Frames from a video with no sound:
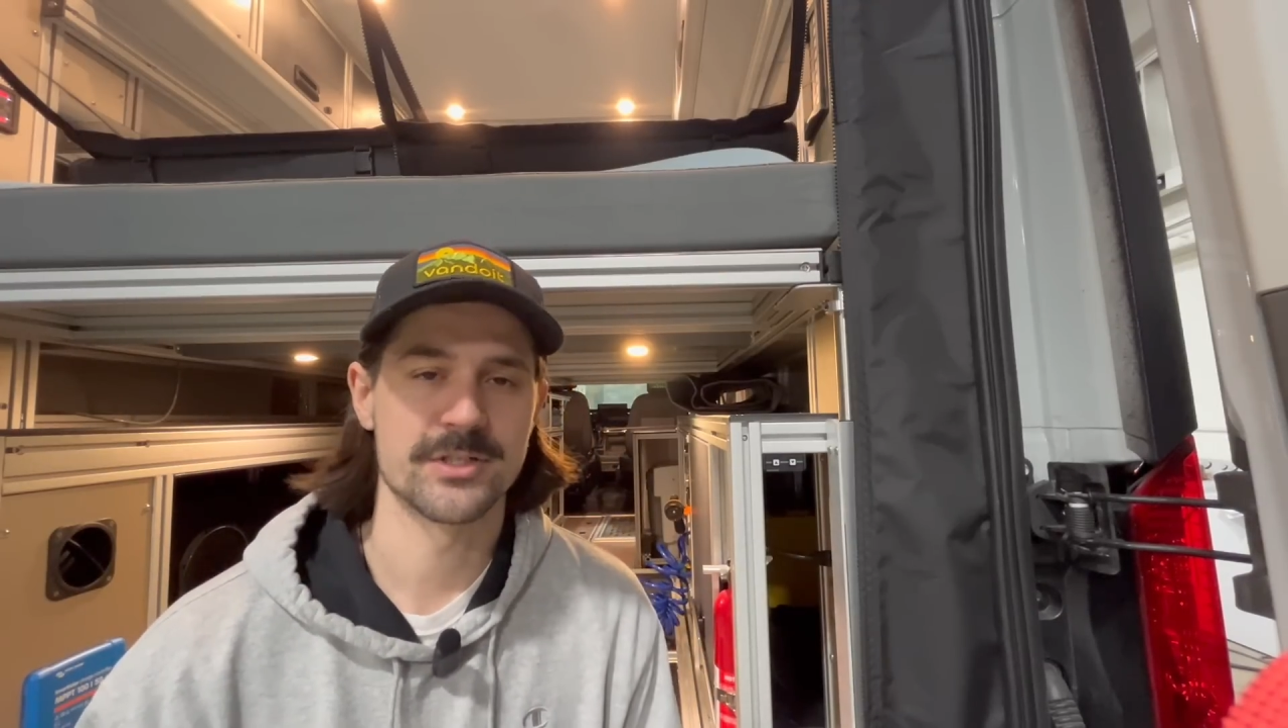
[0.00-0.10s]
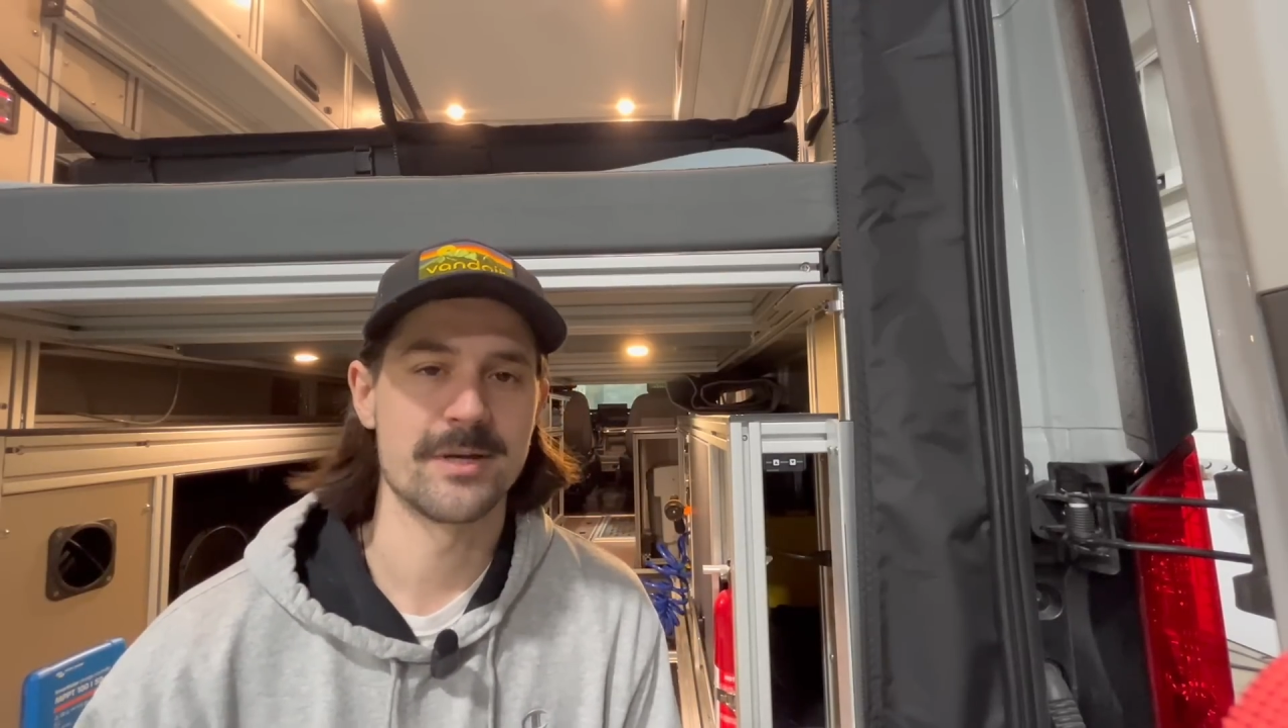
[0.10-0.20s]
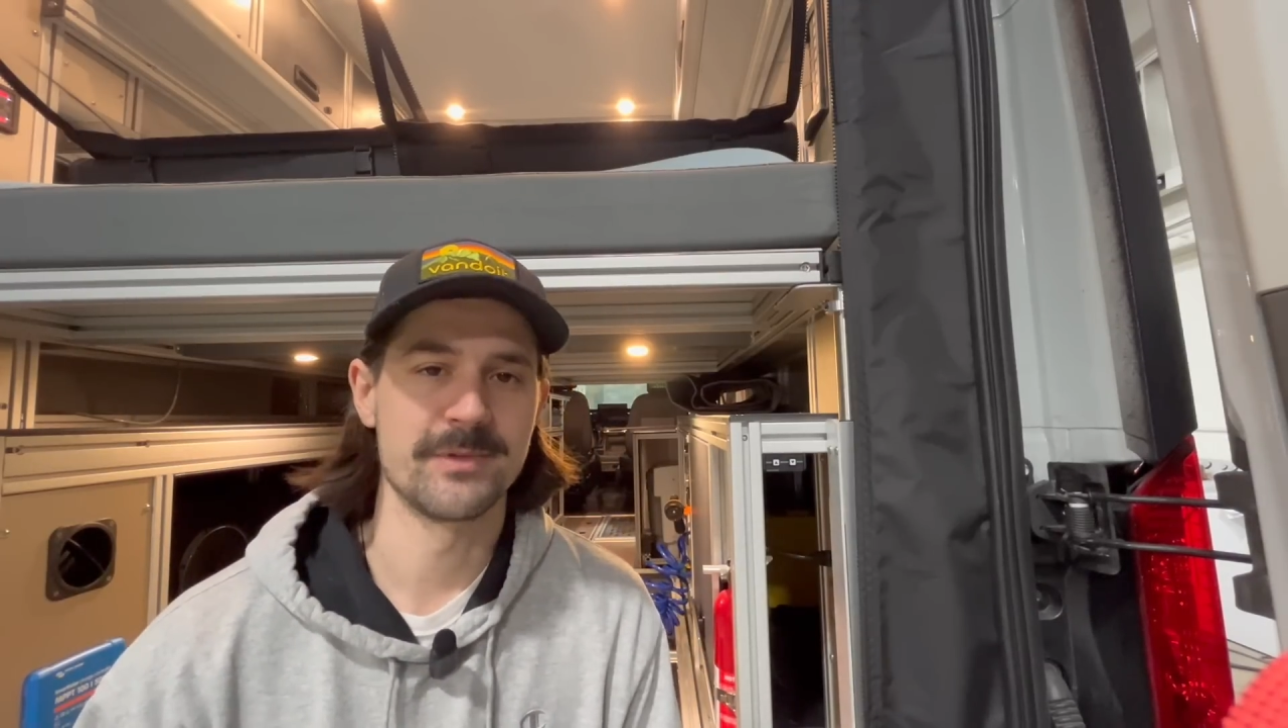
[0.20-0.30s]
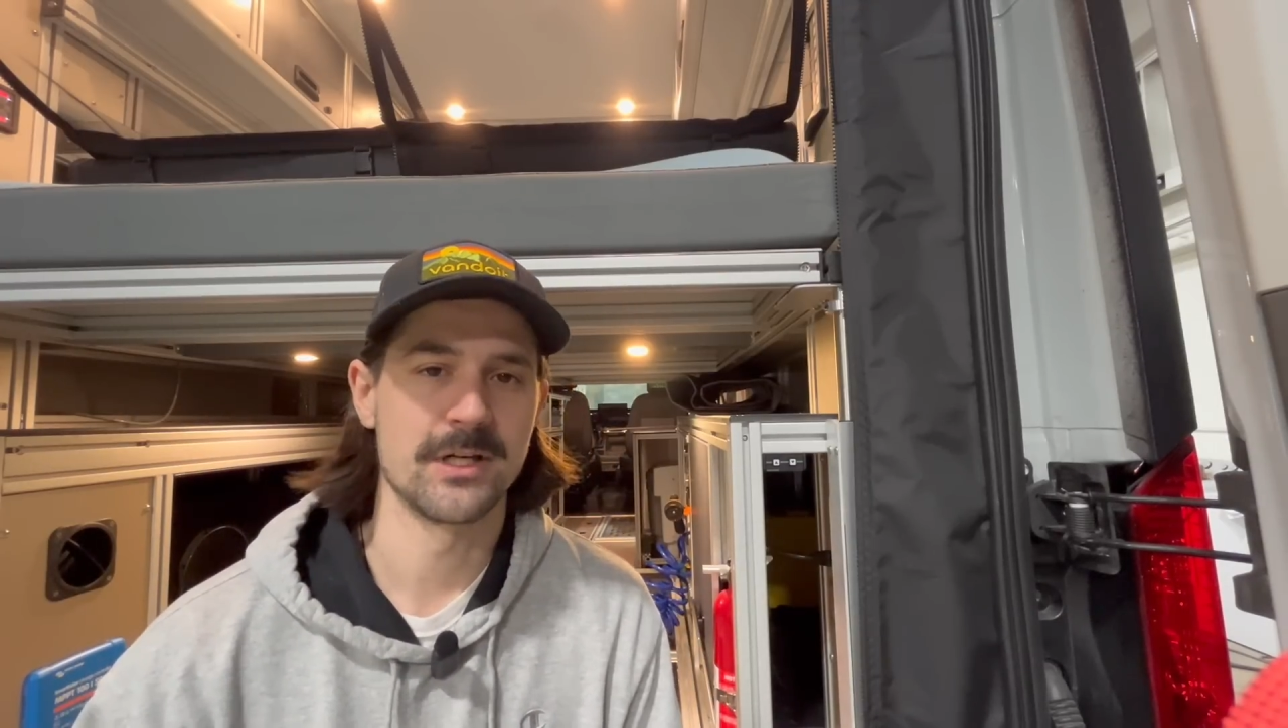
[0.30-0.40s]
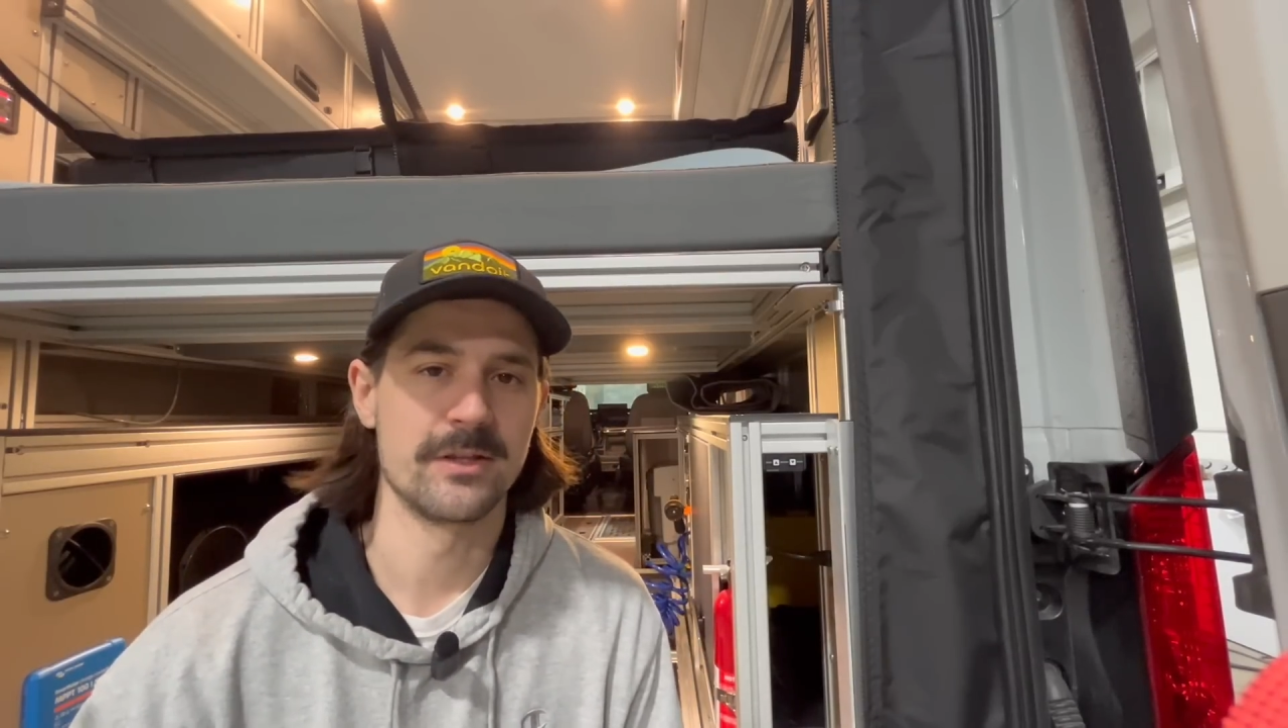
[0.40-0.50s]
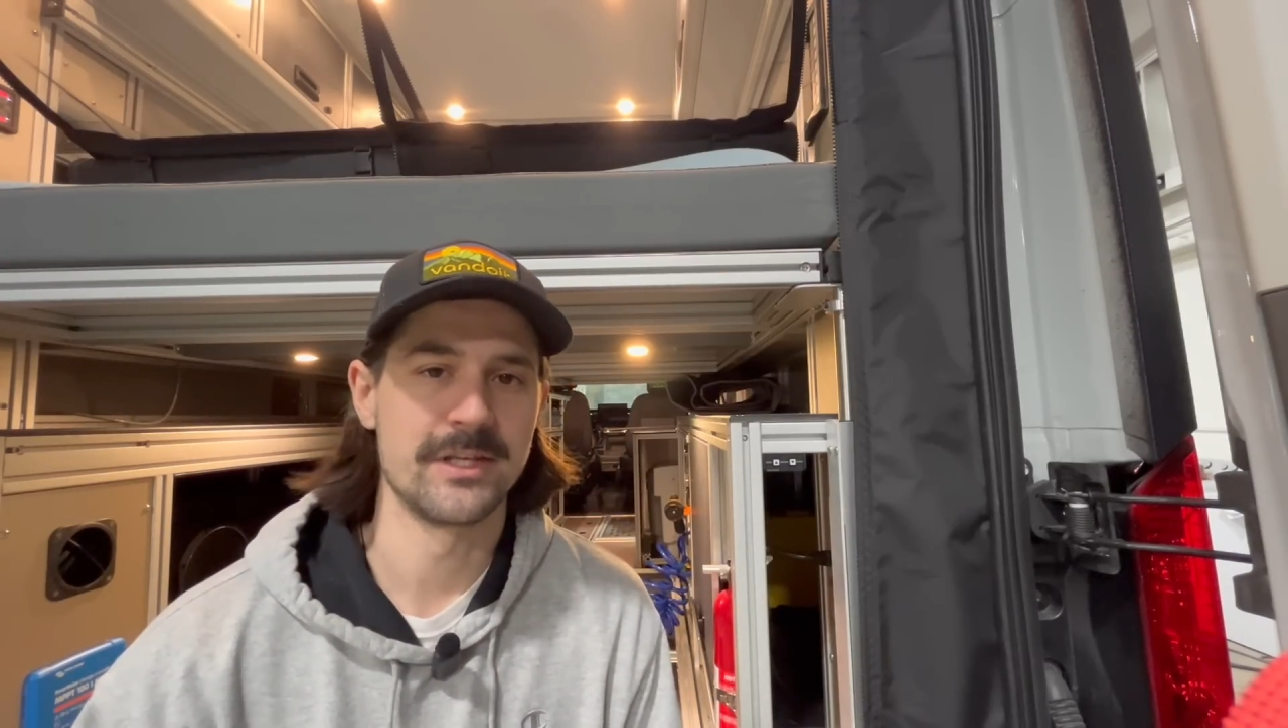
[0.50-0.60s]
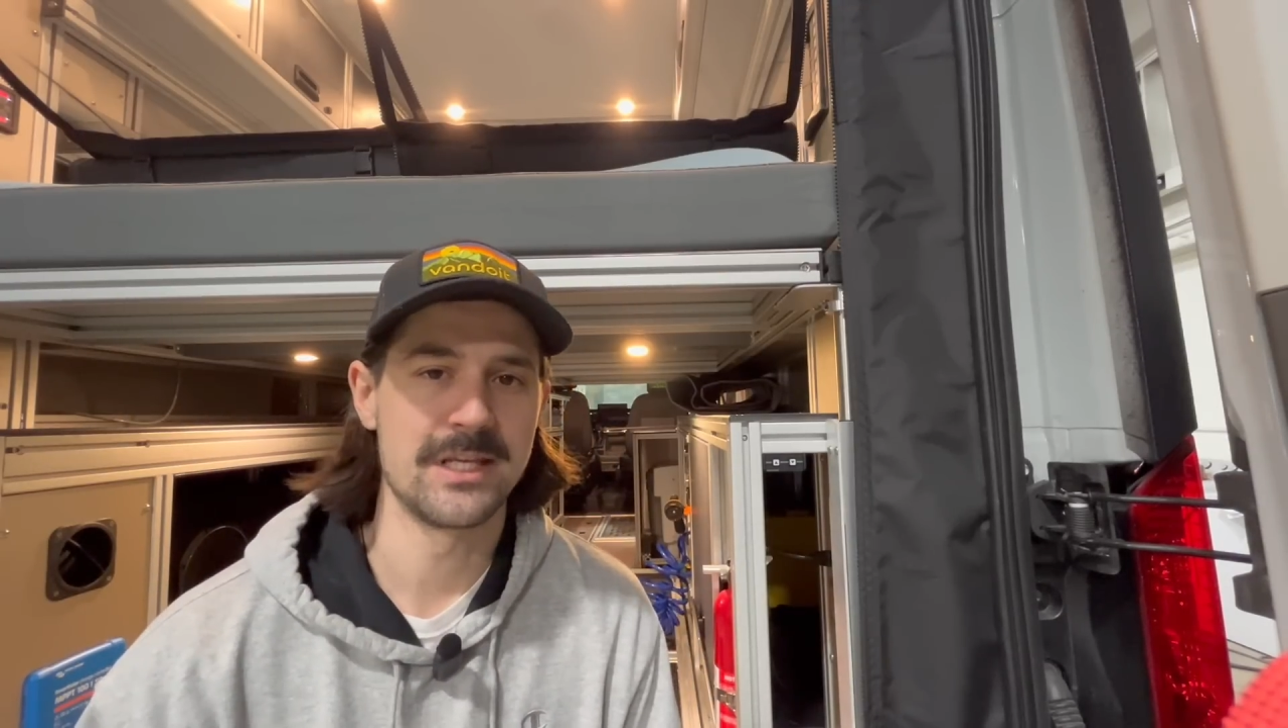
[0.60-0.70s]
or something on the